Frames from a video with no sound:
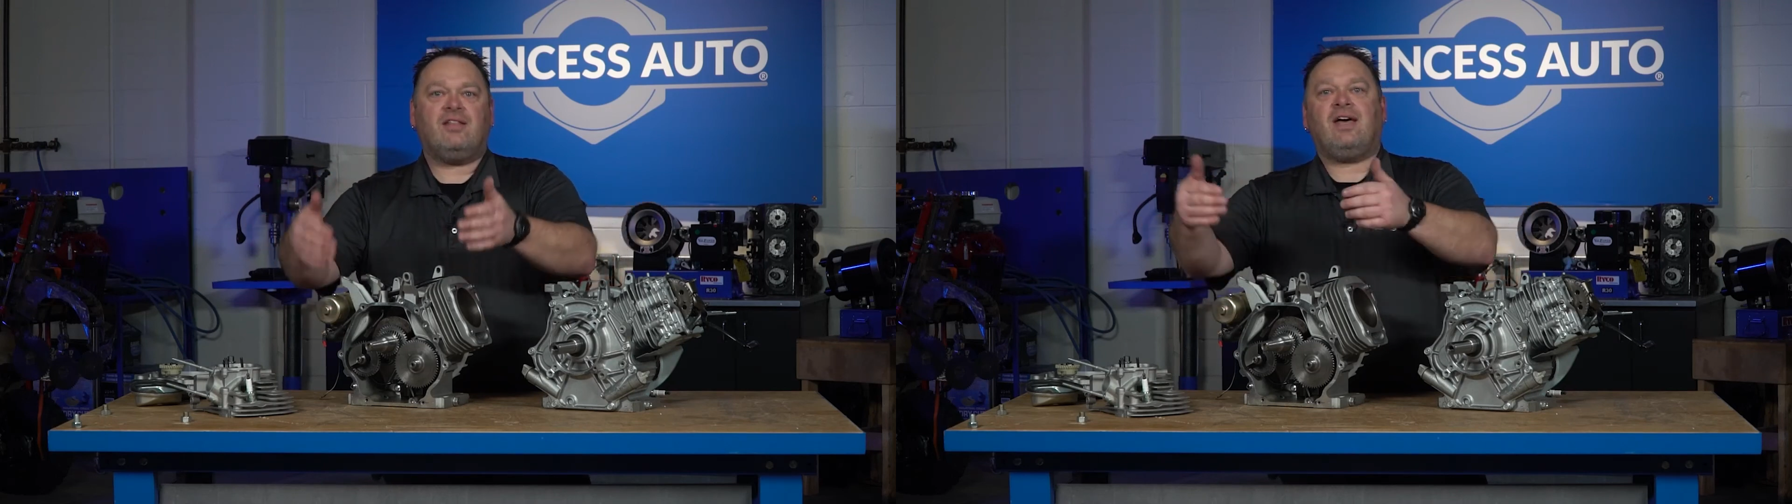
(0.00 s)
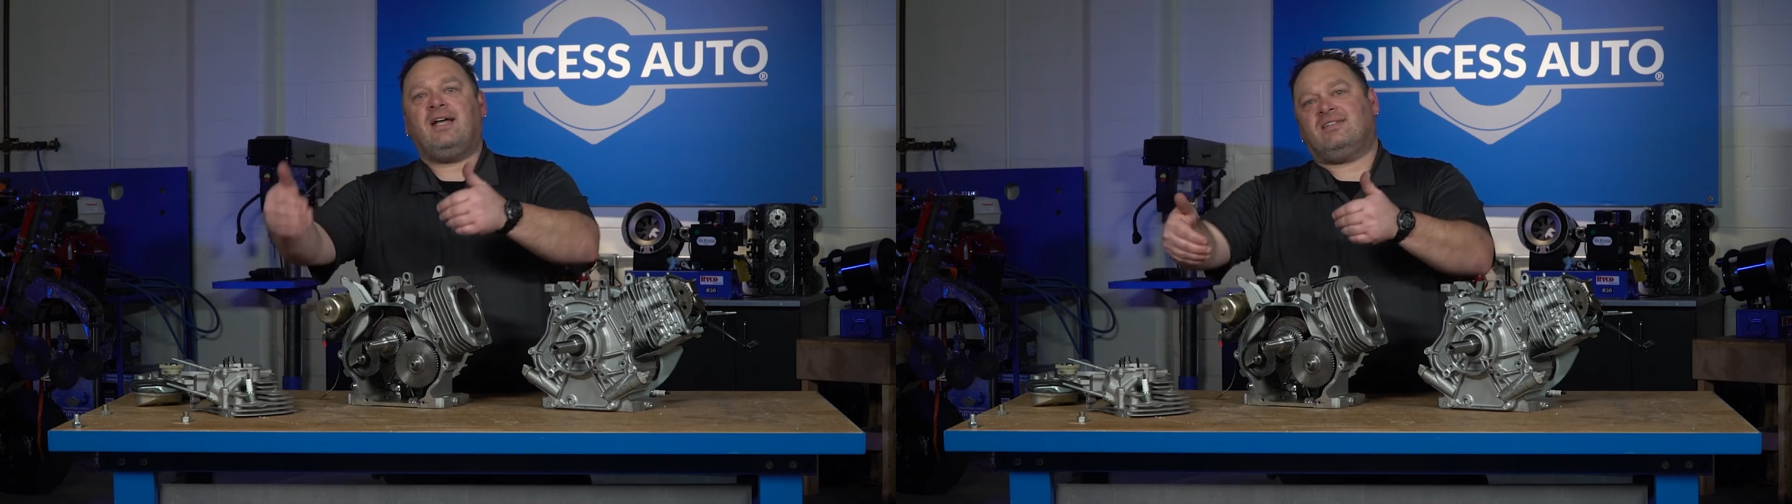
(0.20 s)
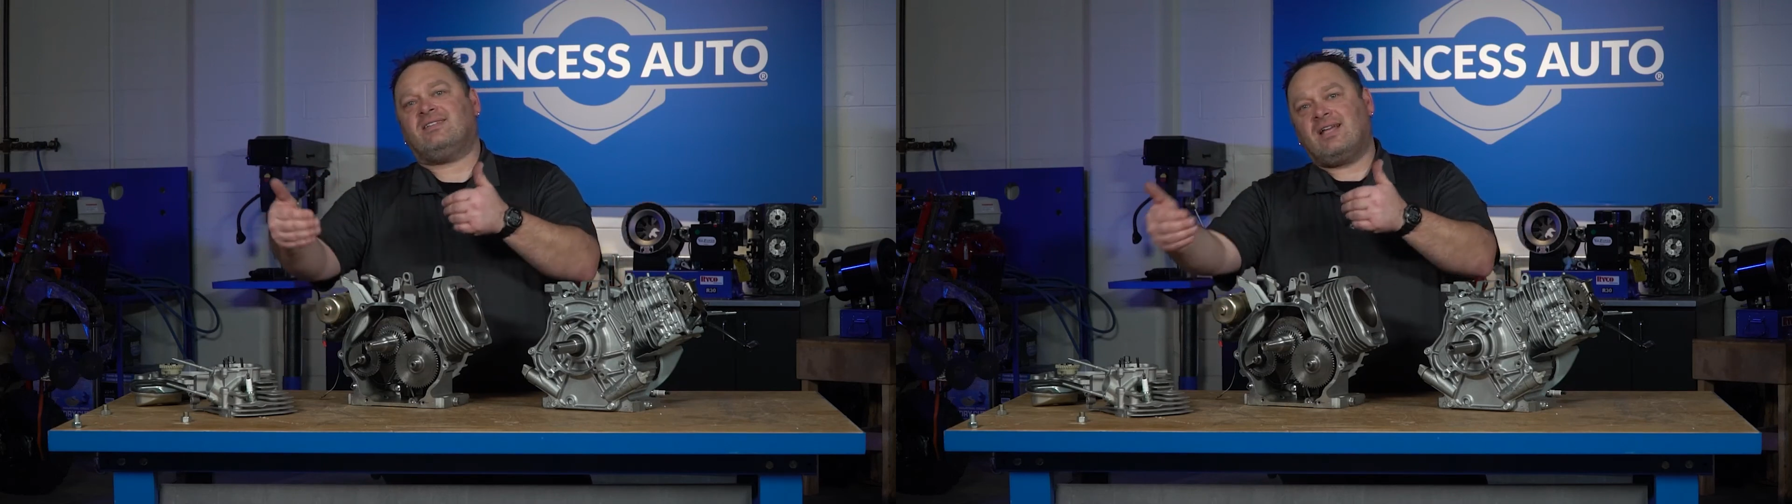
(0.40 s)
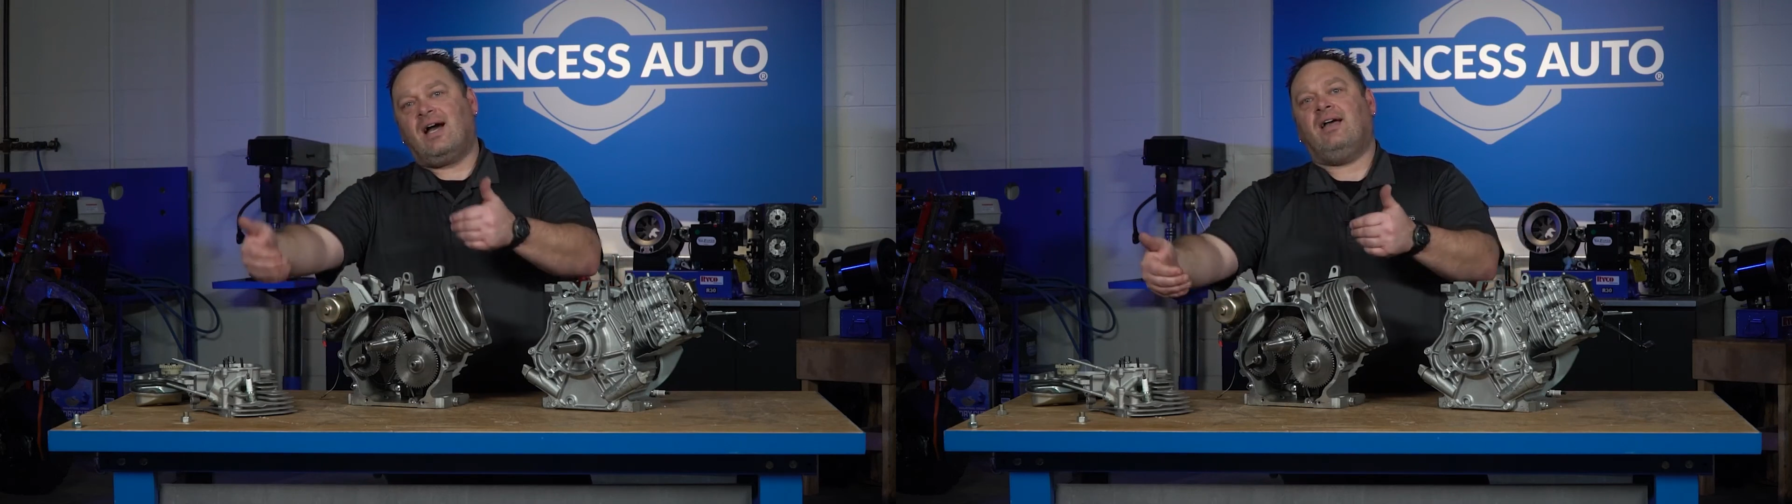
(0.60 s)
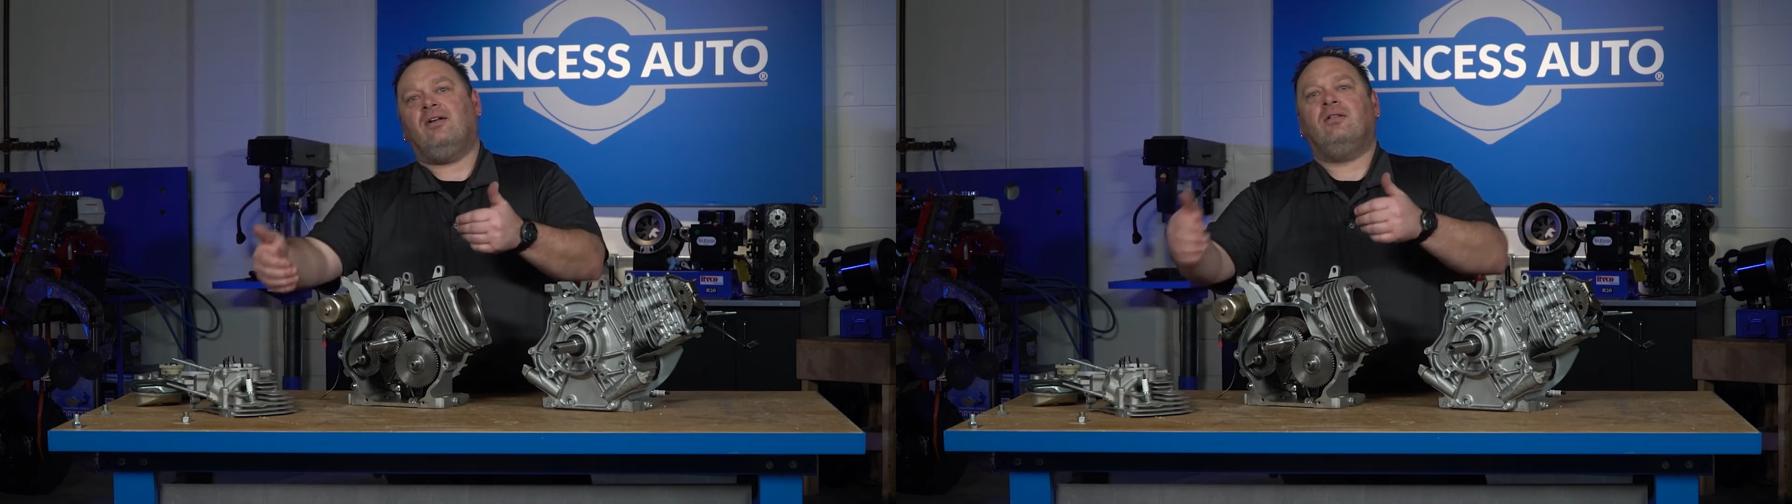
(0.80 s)
that
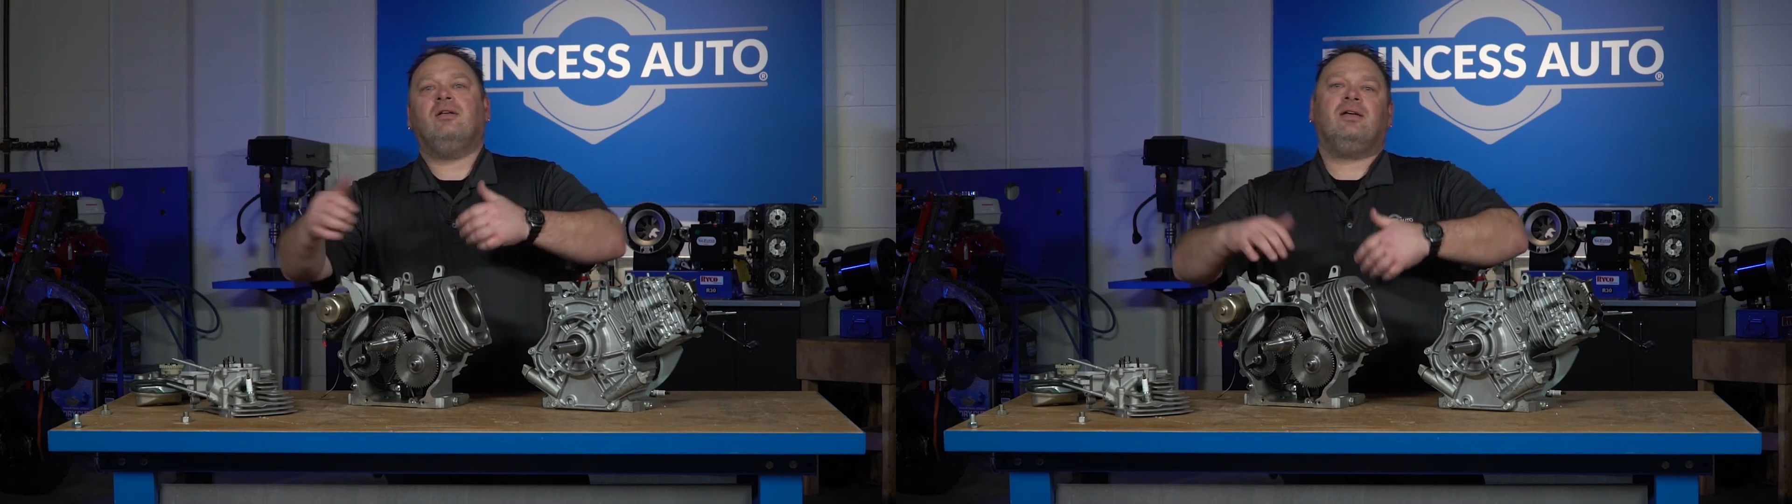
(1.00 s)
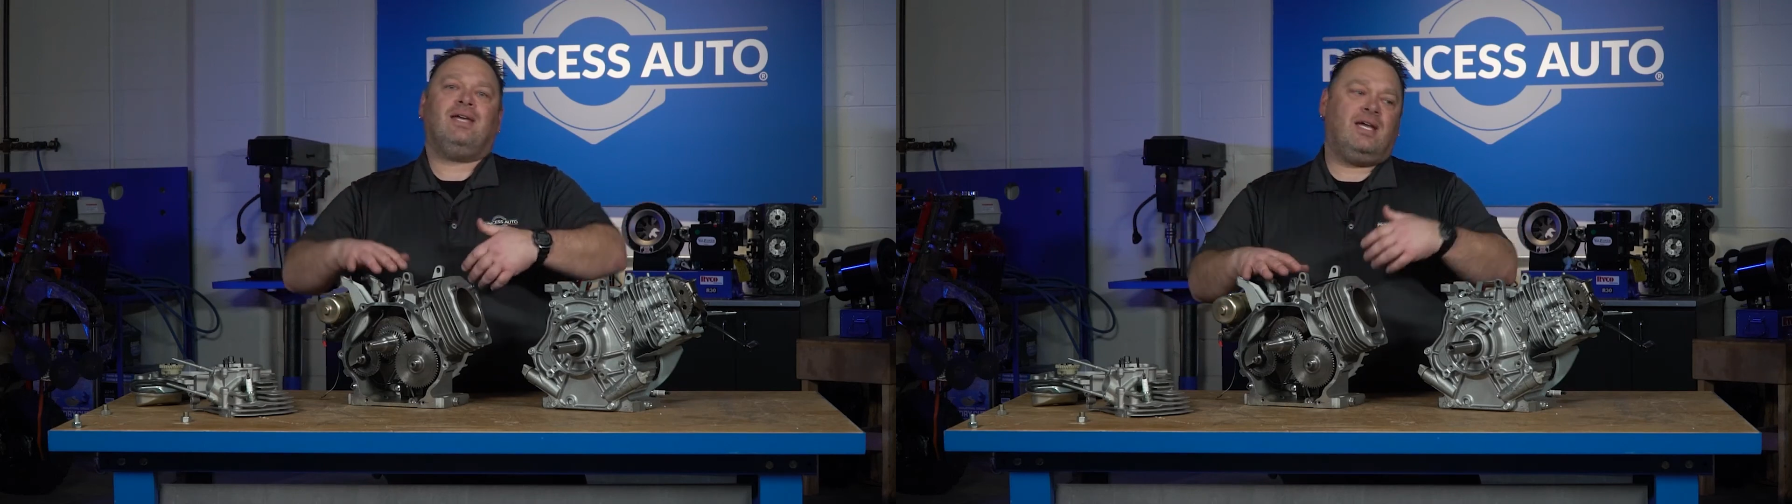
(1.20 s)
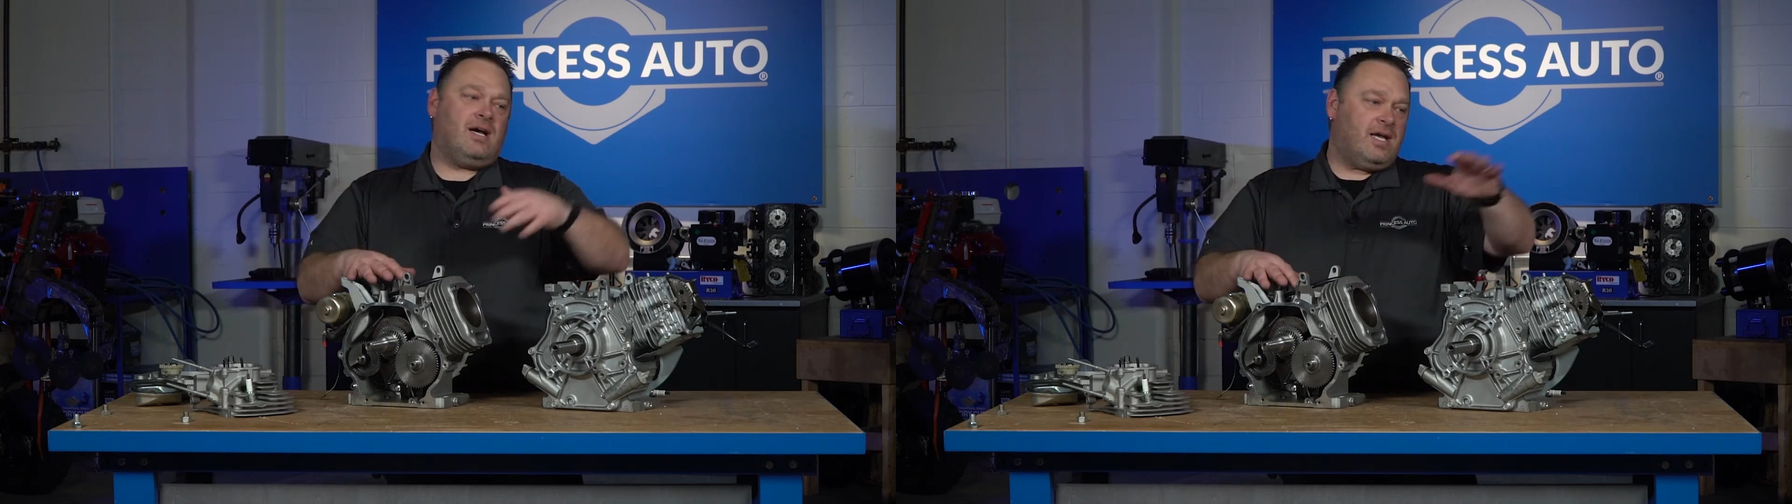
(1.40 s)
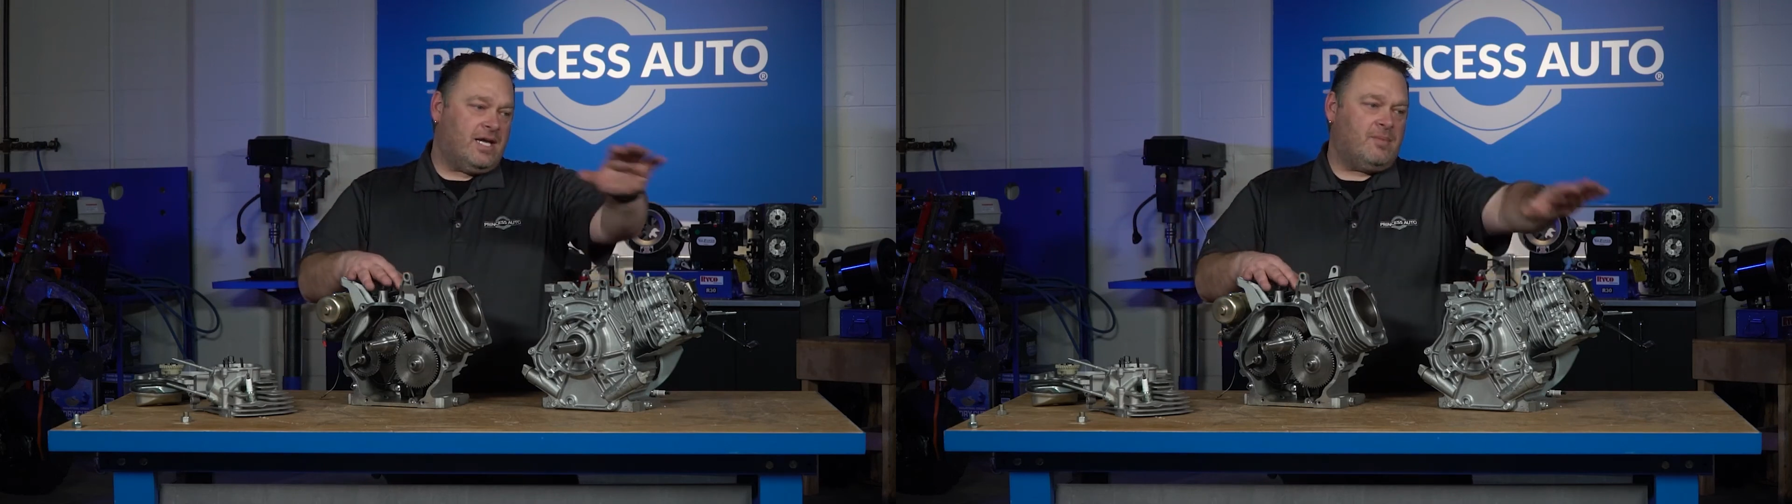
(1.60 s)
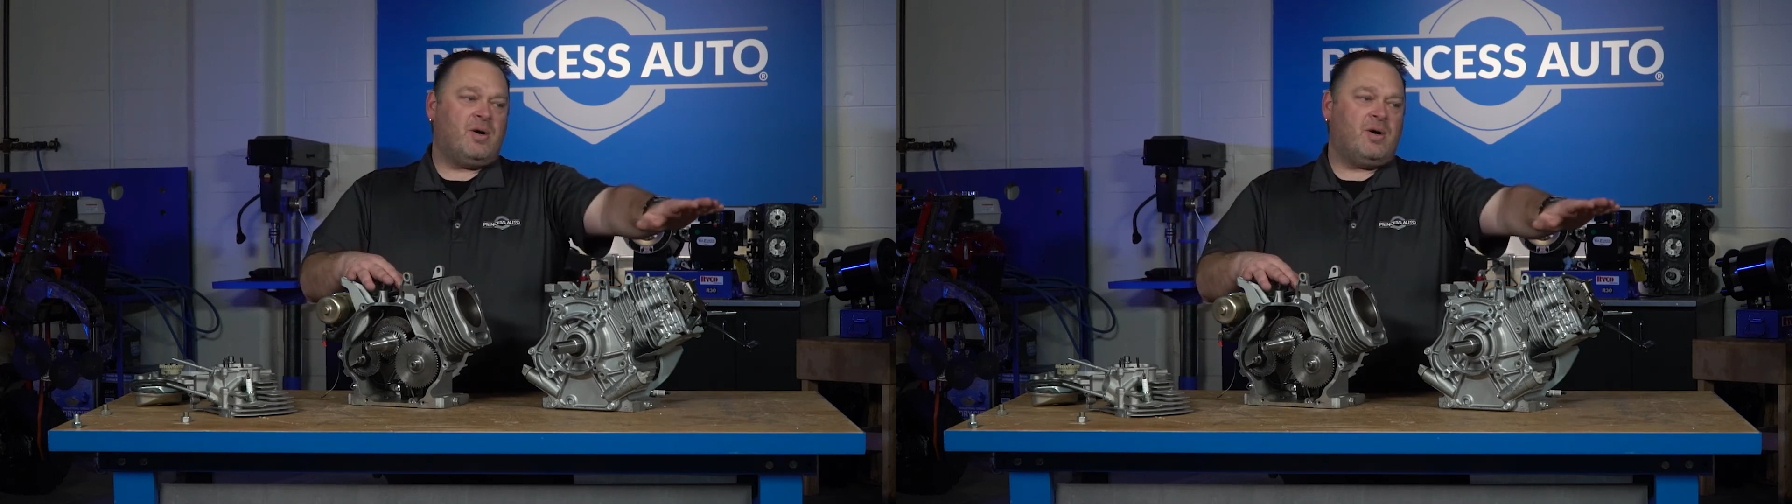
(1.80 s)
style in a